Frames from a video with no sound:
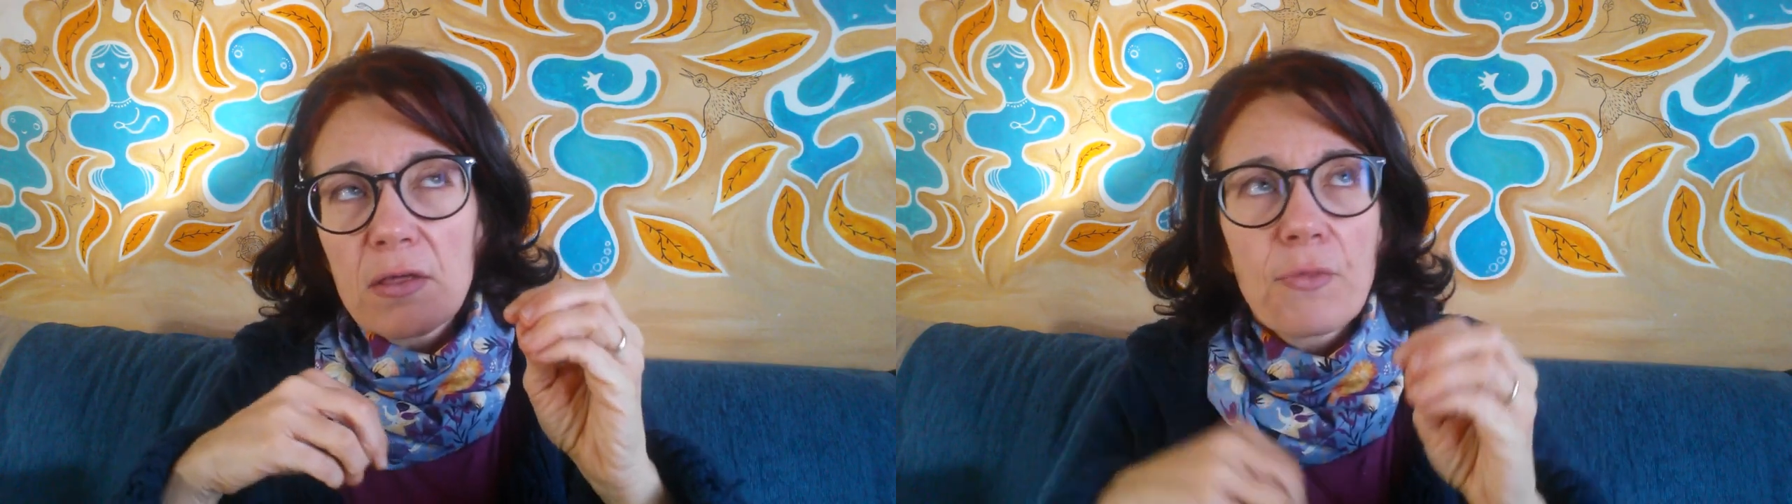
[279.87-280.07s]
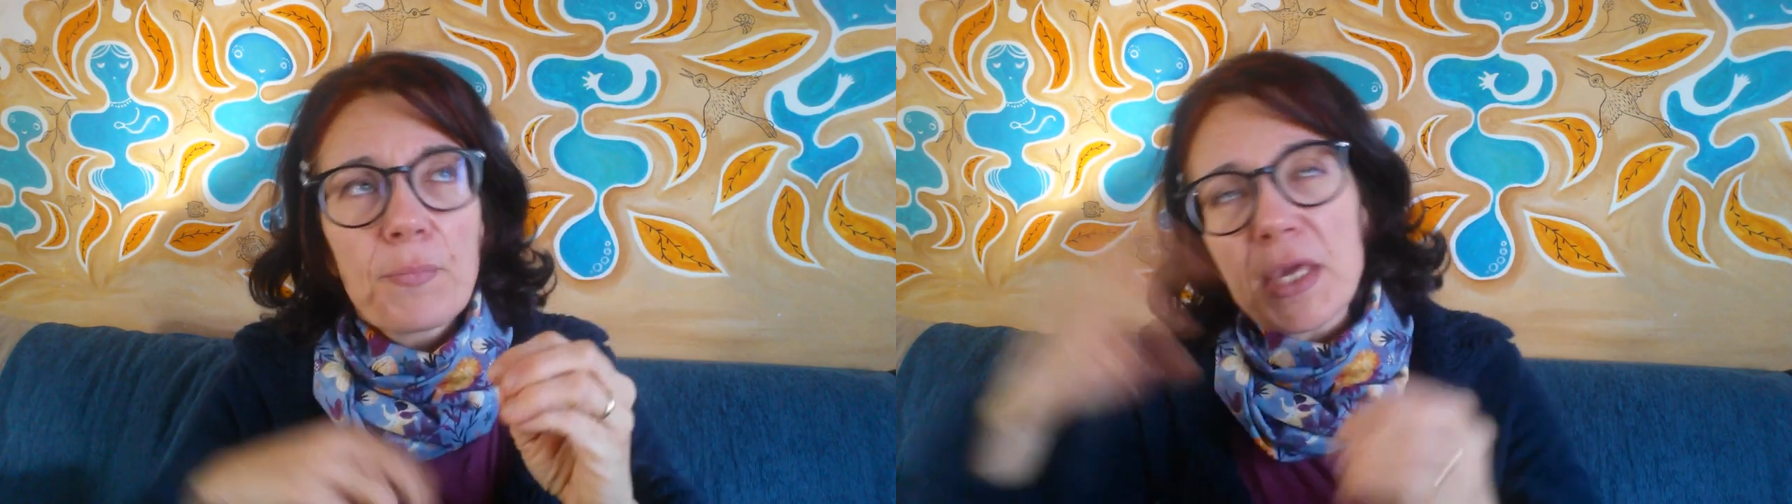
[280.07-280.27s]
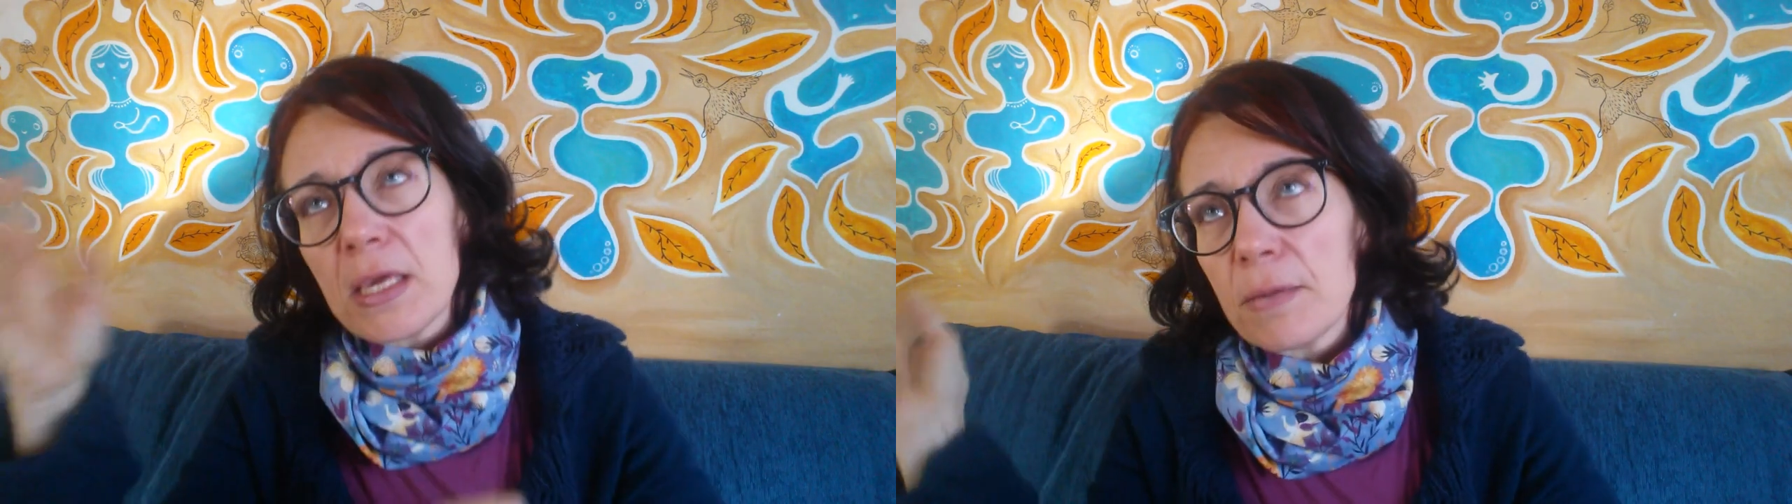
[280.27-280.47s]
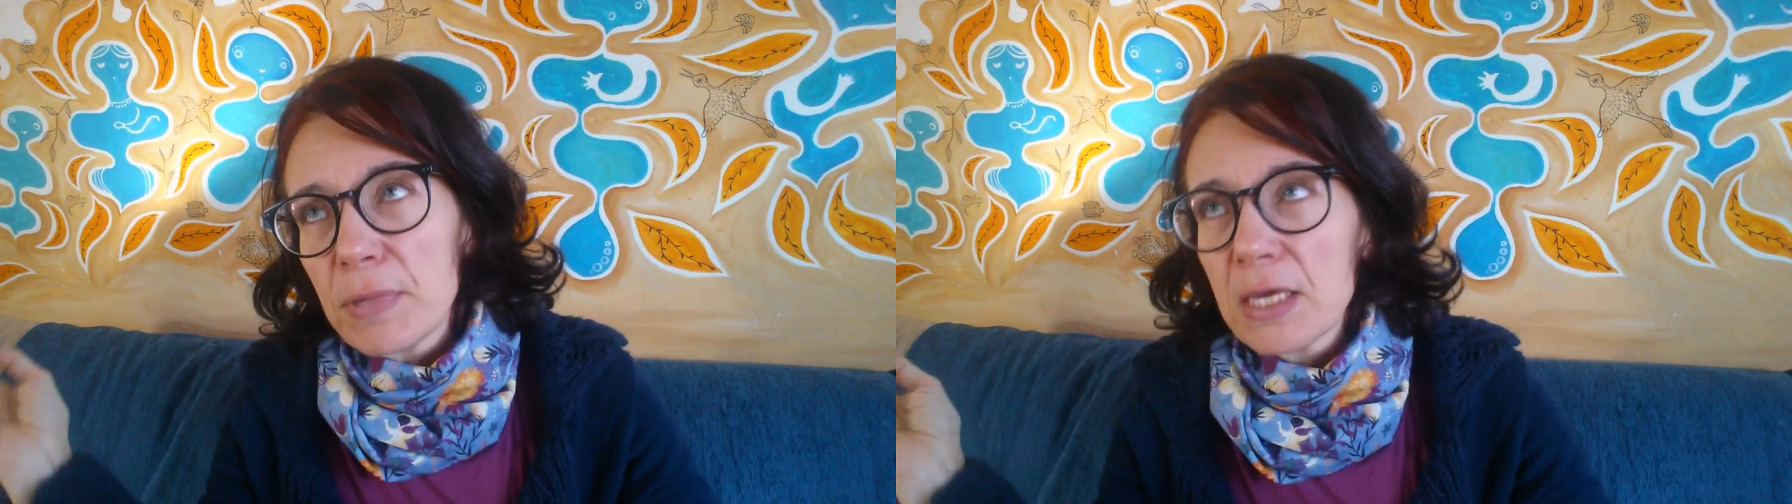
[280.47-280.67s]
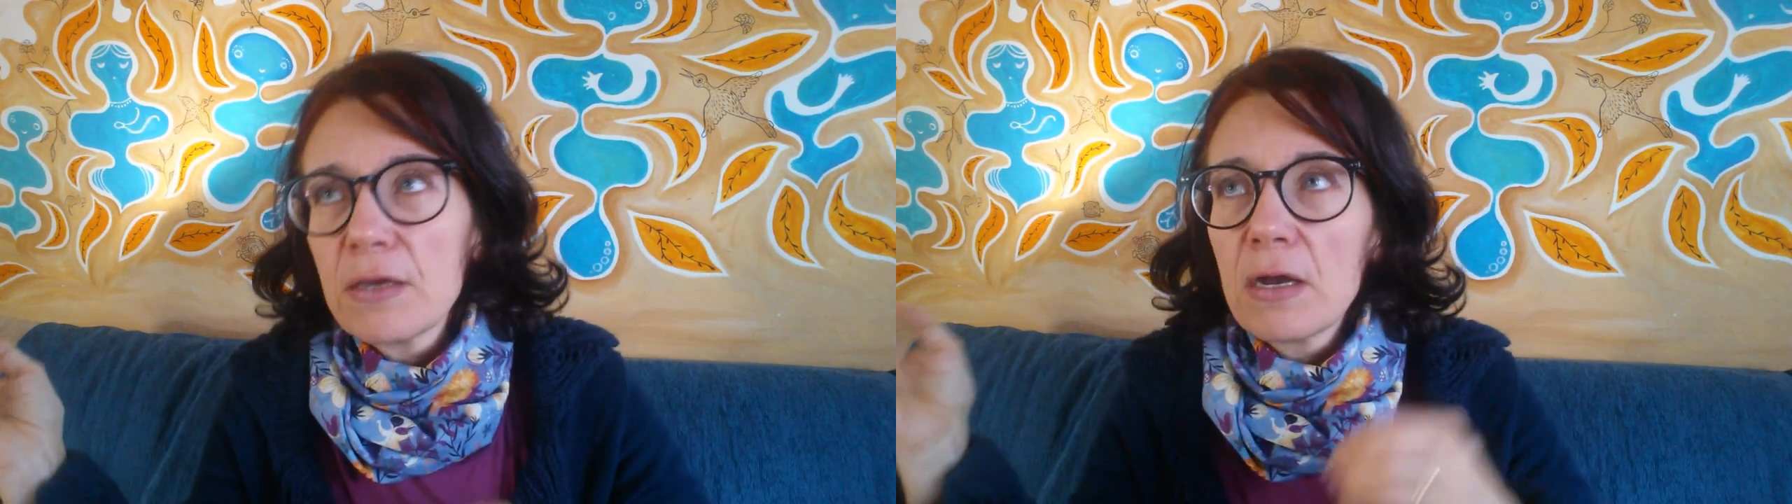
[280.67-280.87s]
the B
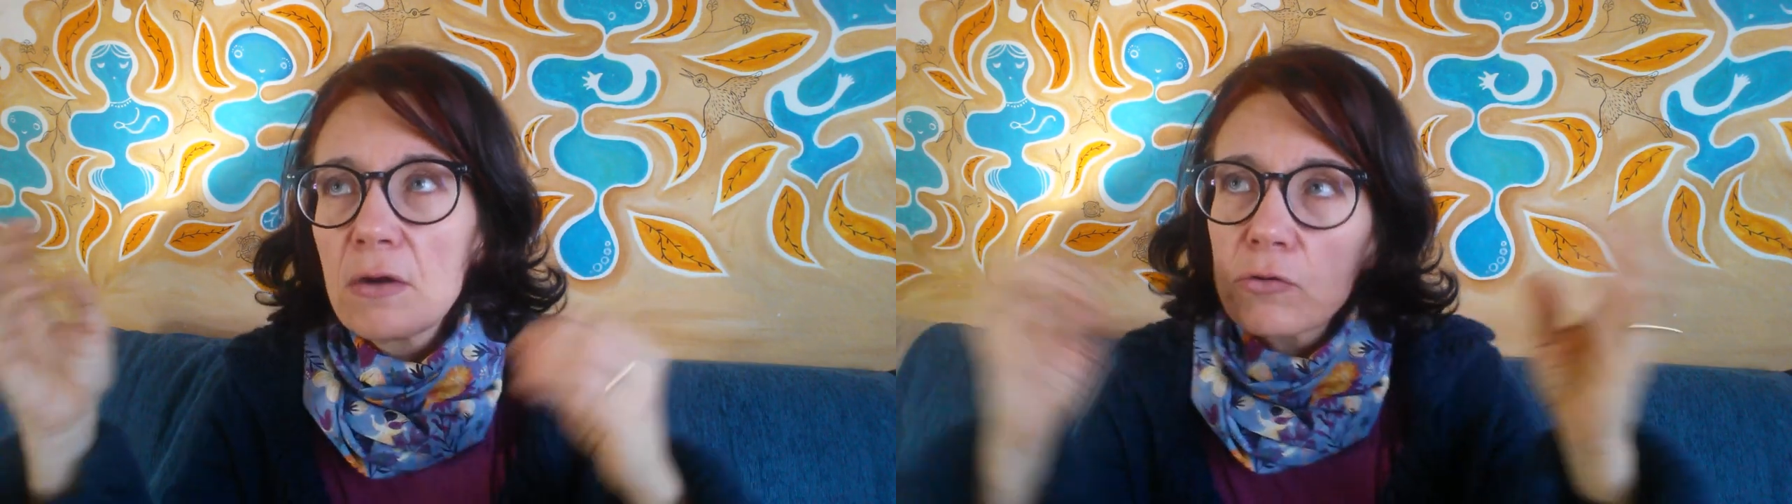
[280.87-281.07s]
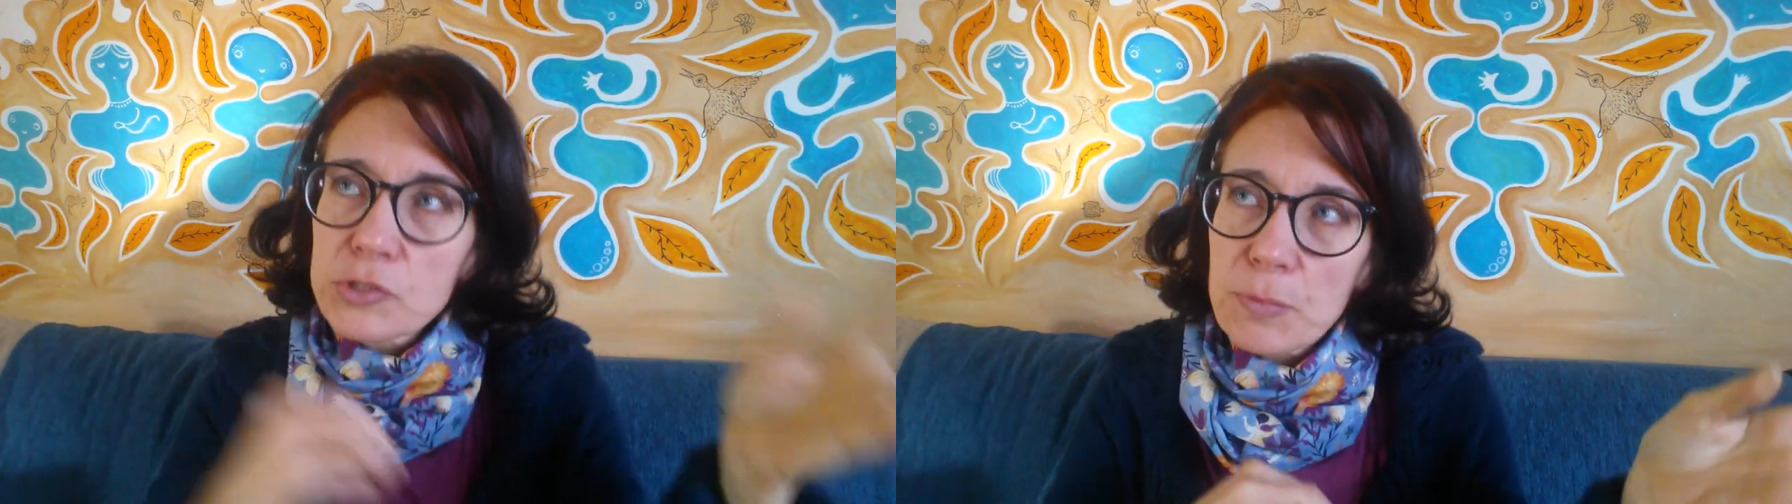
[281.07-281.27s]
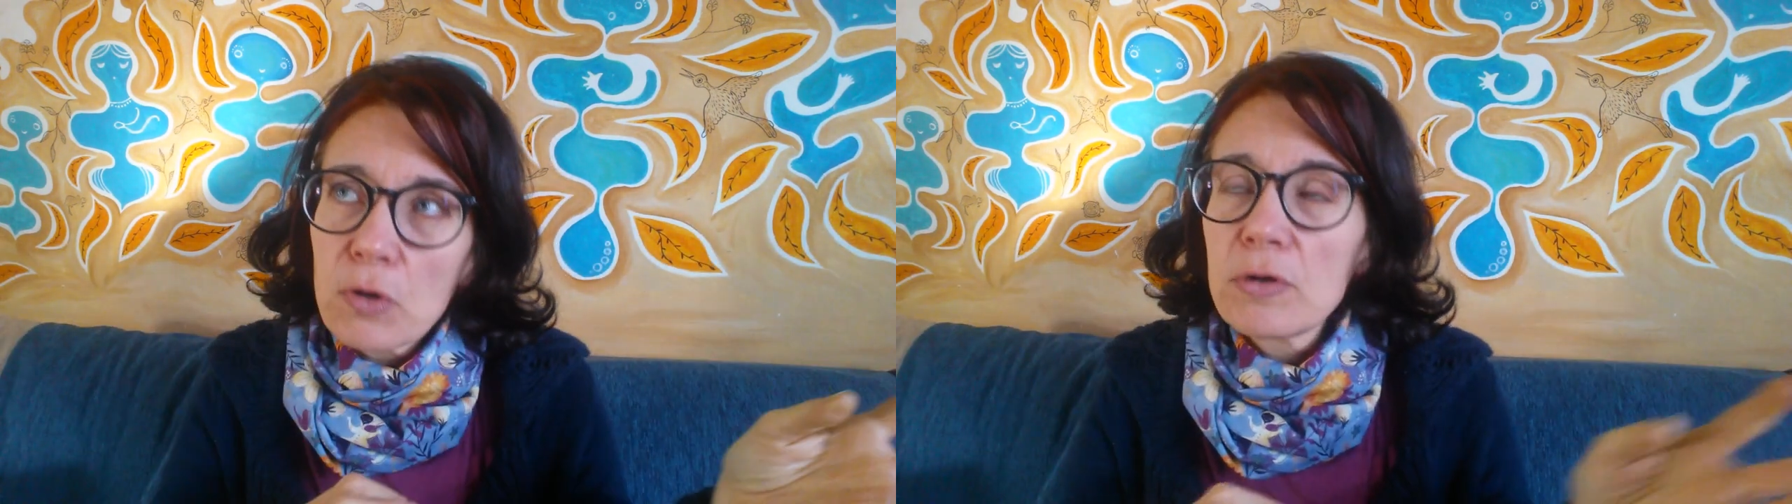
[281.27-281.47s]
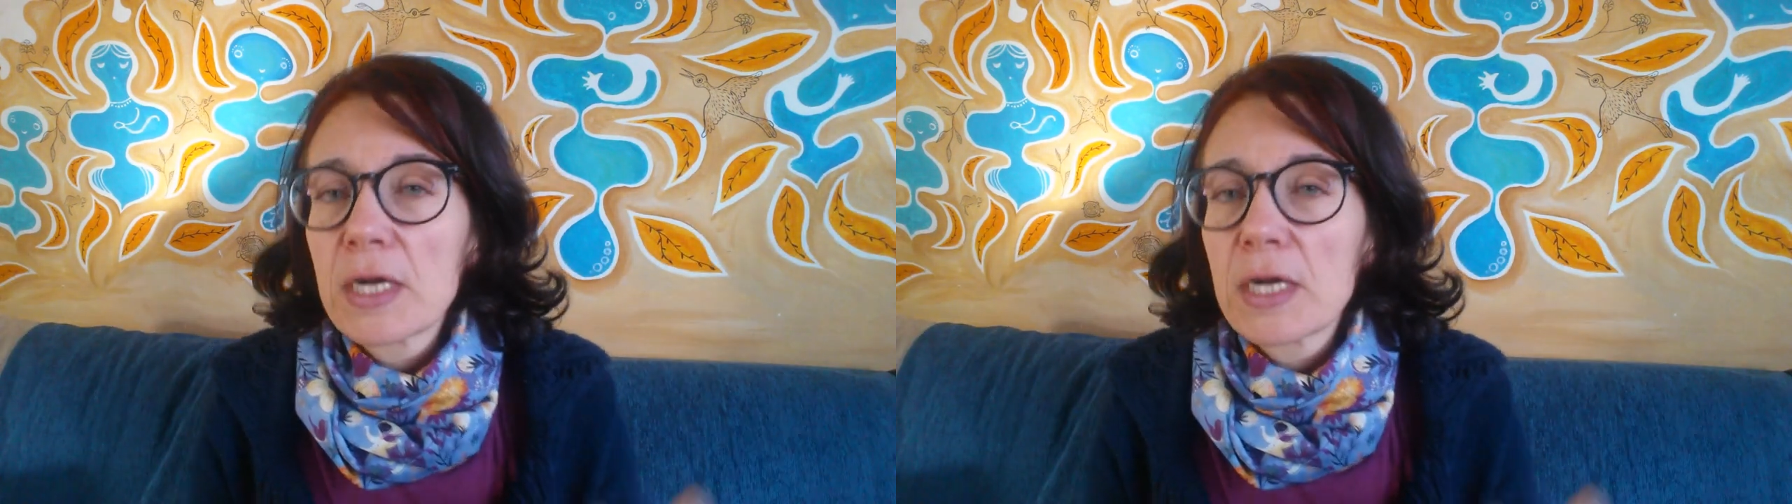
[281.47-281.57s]
bigger or smaller,